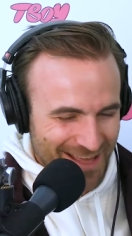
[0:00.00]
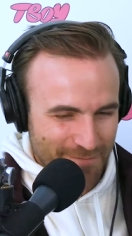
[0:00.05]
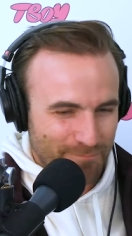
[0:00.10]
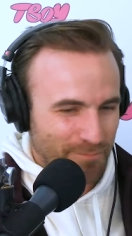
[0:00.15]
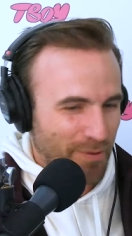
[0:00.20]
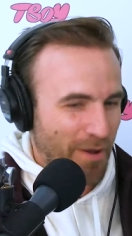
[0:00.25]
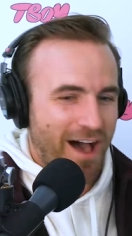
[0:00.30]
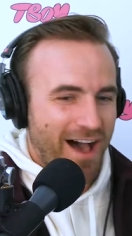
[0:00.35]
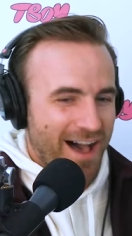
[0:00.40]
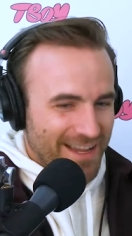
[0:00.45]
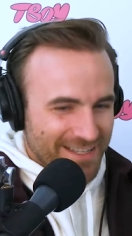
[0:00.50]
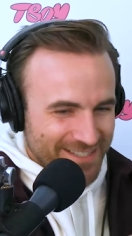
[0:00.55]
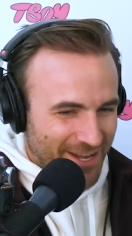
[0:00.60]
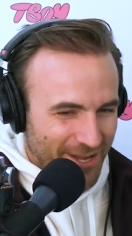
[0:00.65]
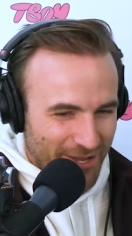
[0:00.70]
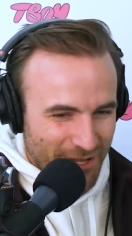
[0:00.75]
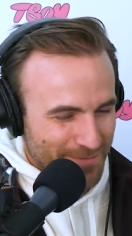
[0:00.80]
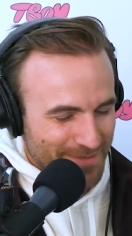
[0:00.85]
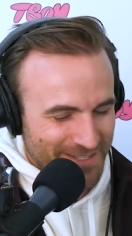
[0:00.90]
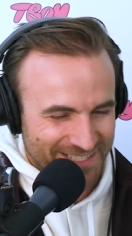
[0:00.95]
pause
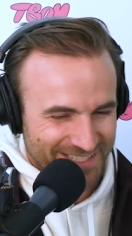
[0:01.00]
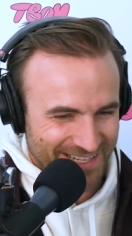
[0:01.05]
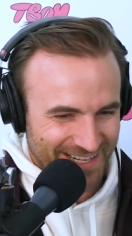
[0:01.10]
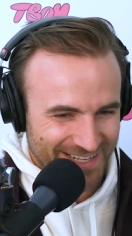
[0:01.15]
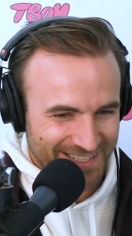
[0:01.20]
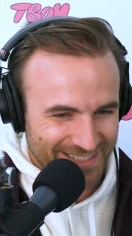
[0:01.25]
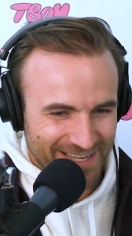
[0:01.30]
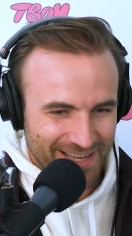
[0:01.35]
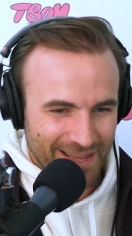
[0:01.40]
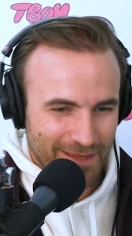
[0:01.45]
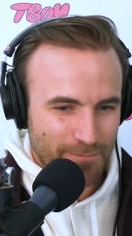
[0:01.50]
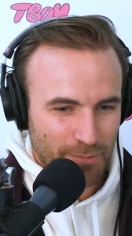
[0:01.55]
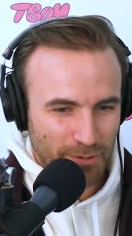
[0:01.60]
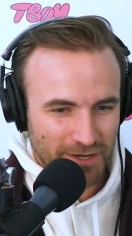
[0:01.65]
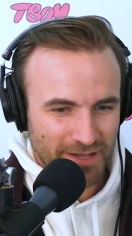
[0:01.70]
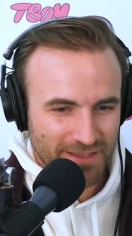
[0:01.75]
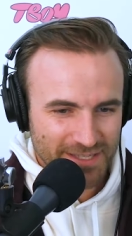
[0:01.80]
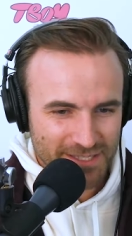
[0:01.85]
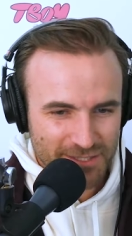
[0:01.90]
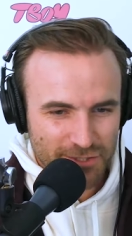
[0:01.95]
all their machines and they put
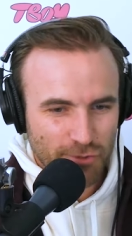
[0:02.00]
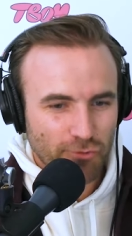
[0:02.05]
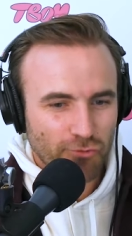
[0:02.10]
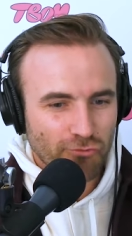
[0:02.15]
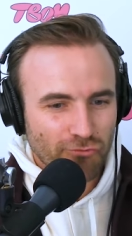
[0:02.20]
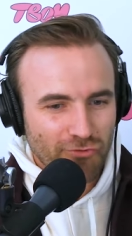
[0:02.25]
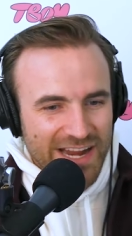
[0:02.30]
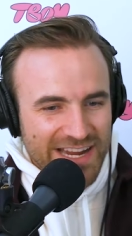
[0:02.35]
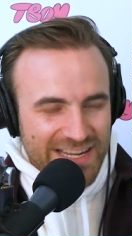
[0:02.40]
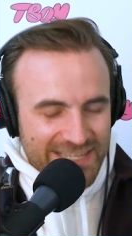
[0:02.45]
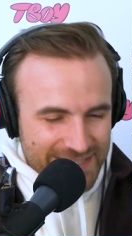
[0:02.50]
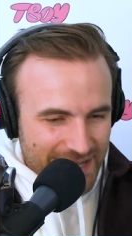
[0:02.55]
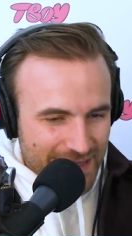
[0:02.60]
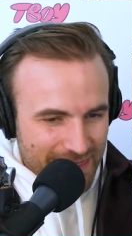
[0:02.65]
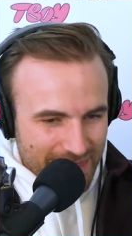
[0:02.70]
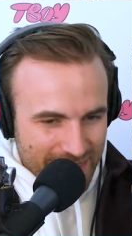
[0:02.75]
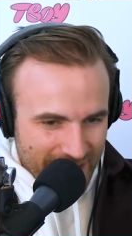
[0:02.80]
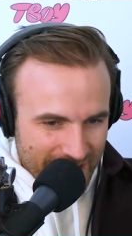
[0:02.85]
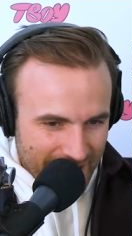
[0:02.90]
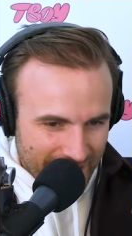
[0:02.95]
in these crazy
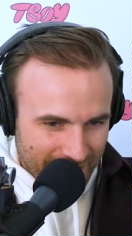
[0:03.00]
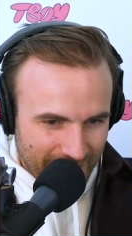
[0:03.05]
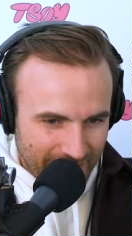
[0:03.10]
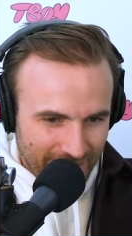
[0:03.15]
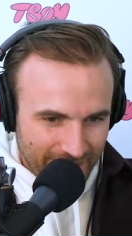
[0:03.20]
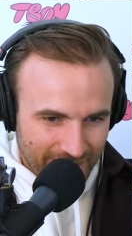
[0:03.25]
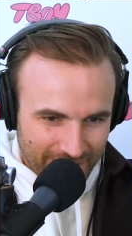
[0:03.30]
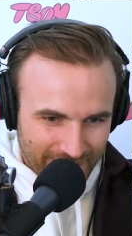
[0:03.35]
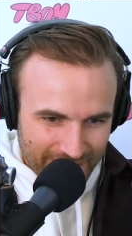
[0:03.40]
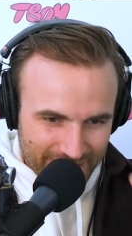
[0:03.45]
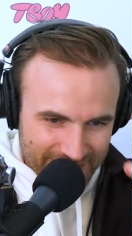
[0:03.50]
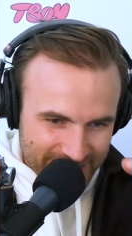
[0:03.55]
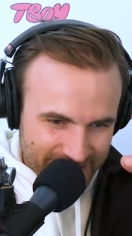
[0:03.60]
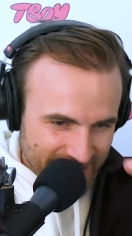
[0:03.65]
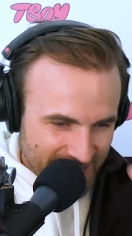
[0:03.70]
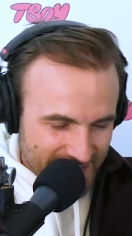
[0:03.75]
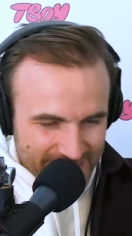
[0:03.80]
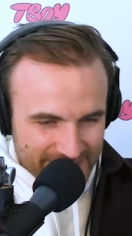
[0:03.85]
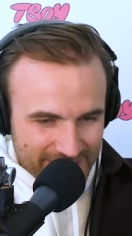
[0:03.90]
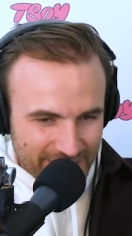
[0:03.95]
thick, like
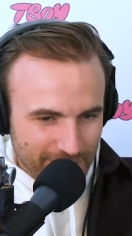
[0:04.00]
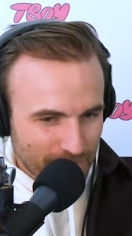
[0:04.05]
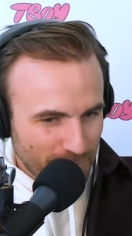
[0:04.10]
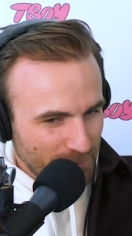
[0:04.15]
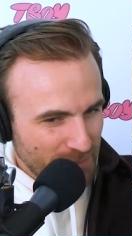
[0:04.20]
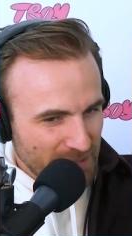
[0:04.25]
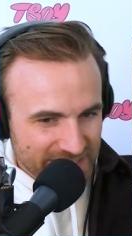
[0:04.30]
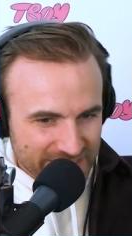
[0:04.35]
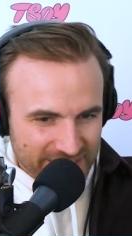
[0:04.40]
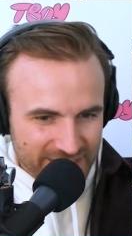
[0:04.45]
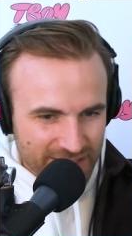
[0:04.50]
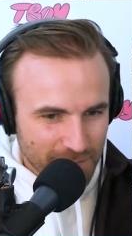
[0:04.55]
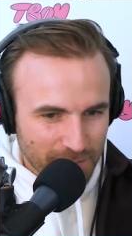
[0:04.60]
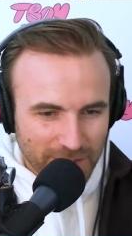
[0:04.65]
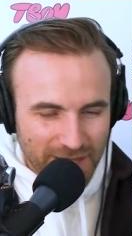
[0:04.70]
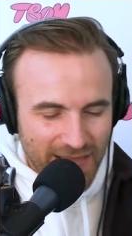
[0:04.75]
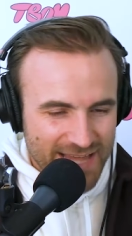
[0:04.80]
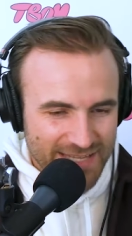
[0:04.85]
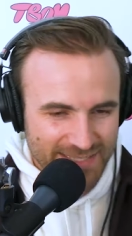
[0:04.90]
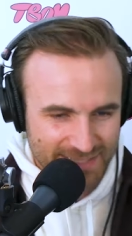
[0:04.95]
tinted pieces of
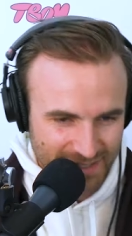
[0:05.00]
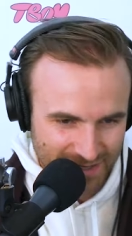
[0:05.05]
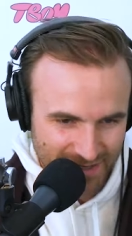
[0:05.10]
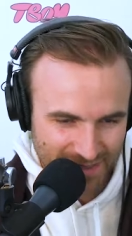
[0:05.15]
plastic in